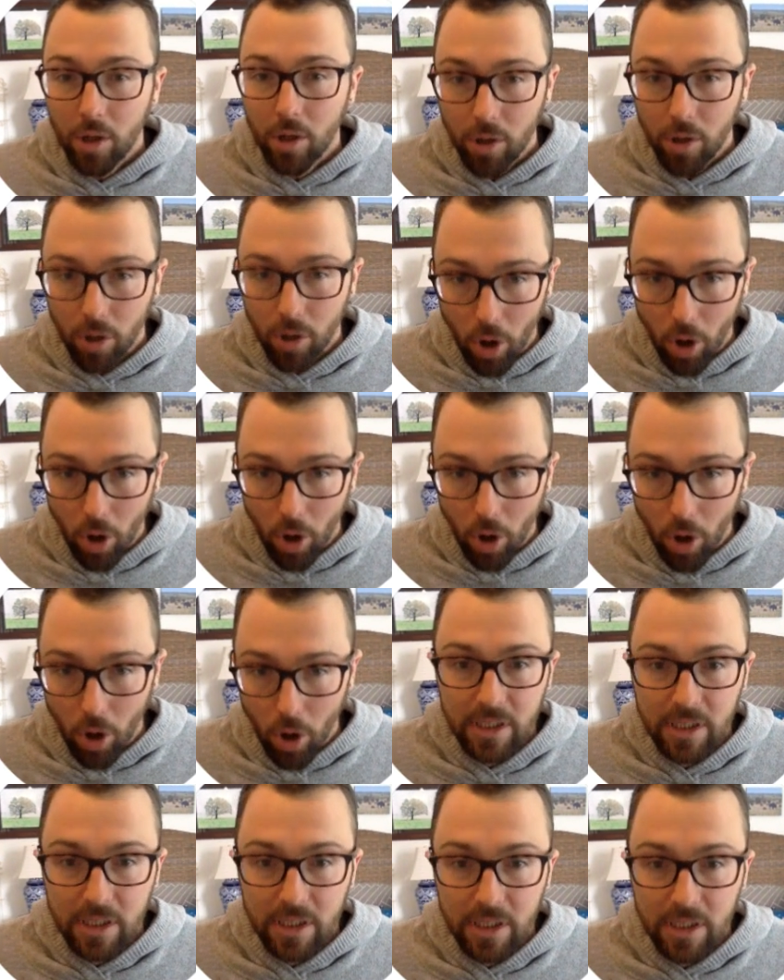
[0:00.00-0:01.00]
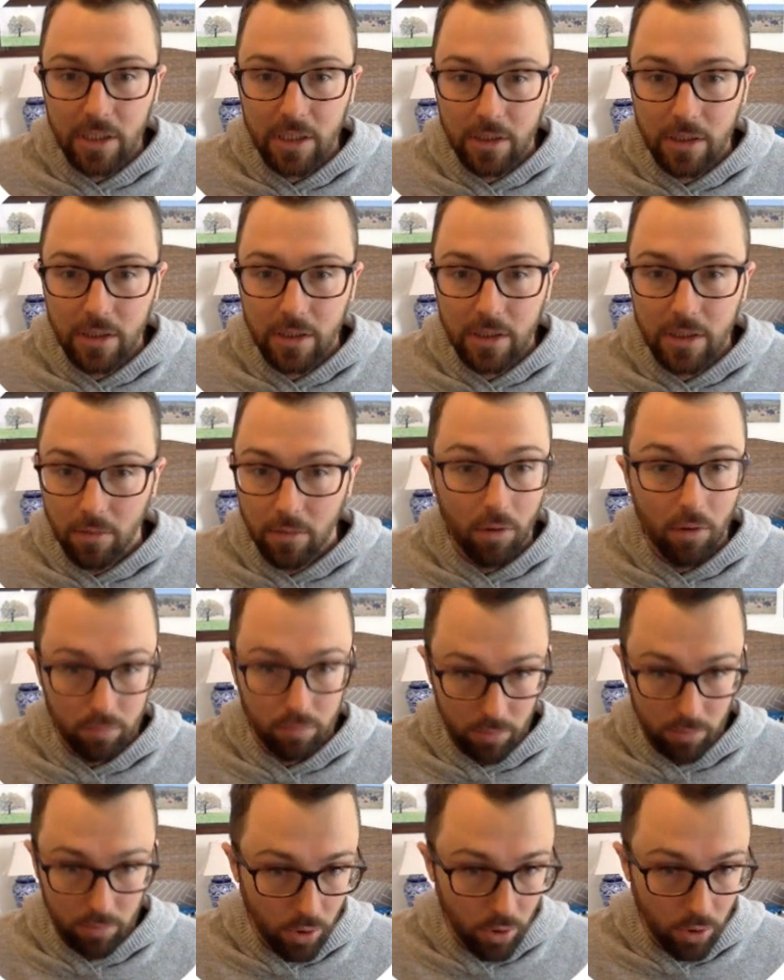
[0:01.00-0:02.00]
carnitine,
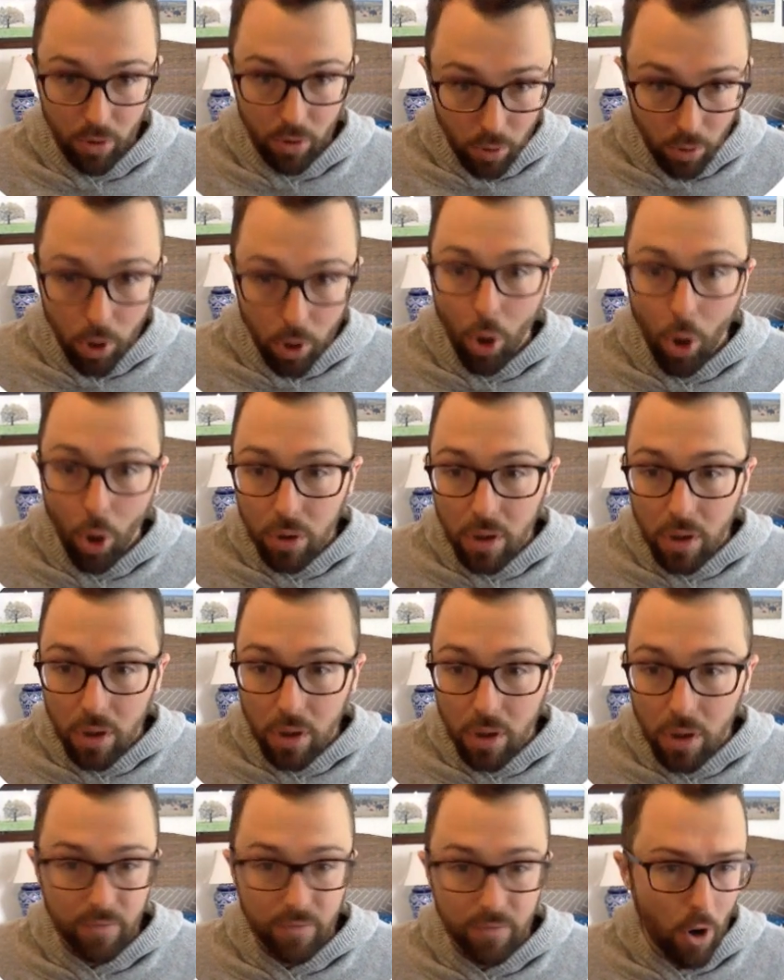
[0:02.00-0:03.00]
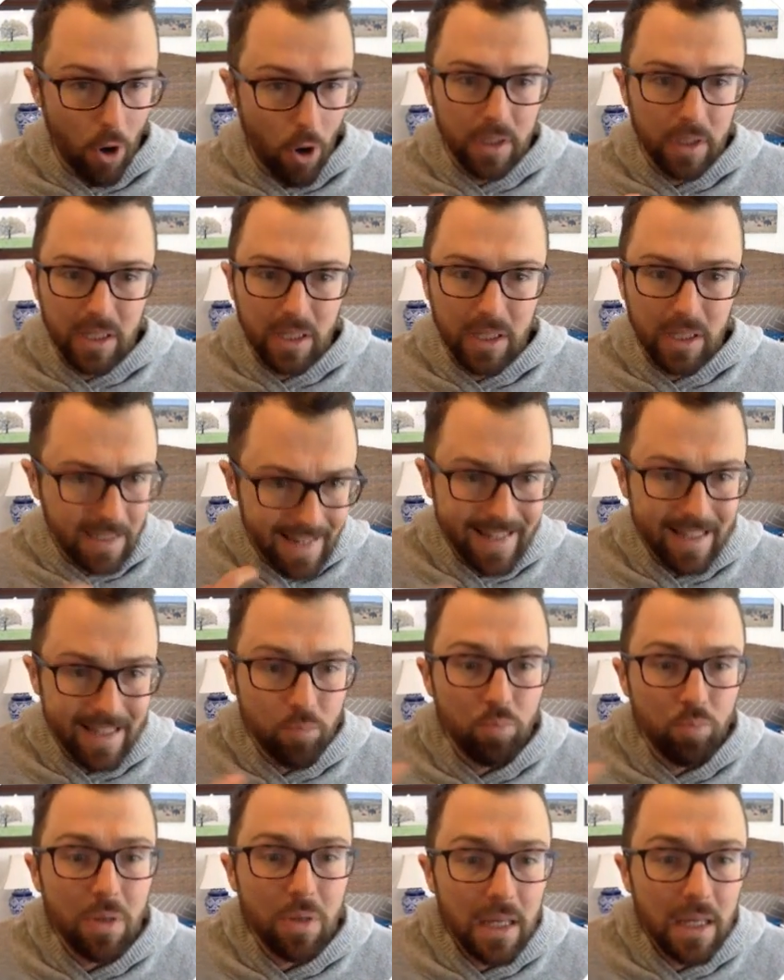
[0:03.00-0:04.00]
you know, the low levels of carnitine, it's
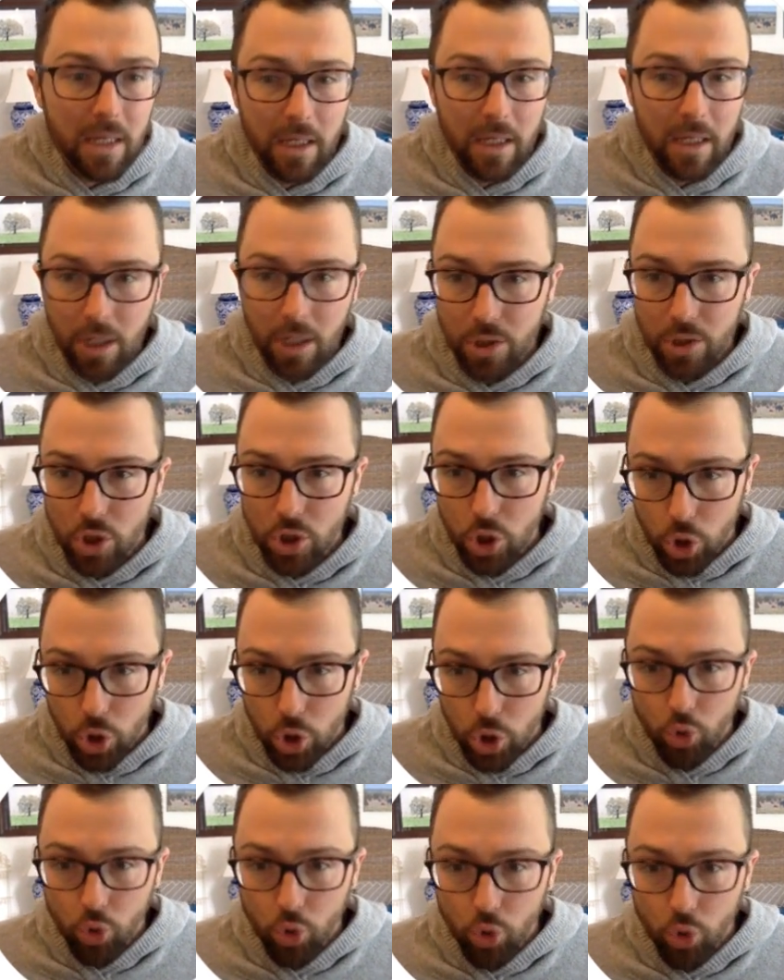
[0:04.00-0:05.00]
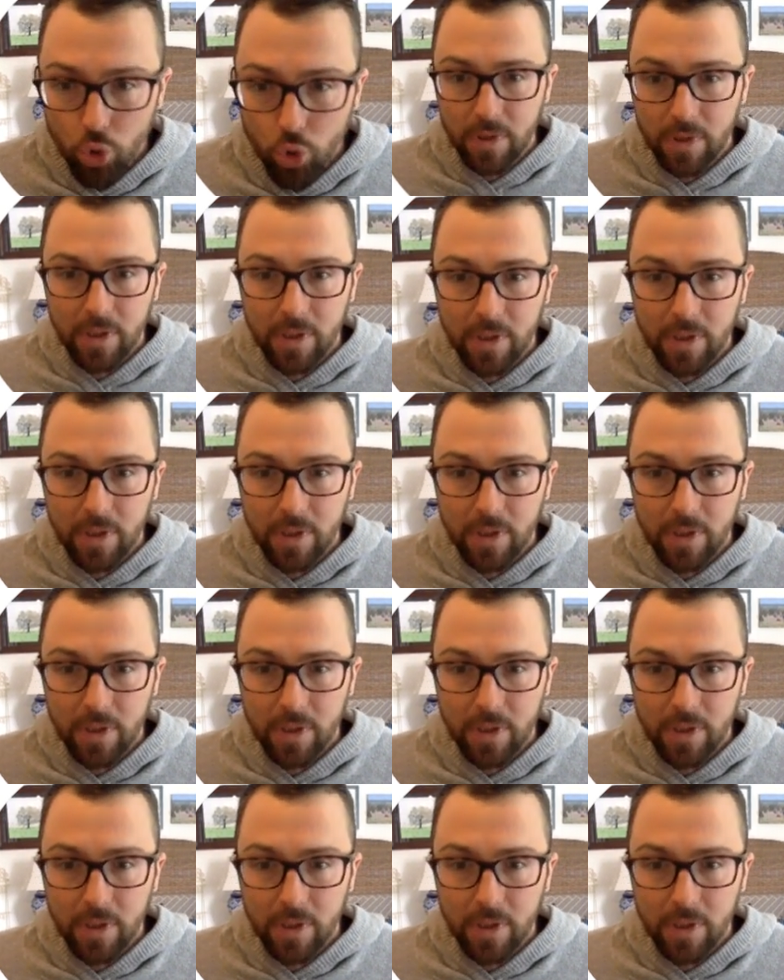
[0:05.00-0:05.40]
being consumed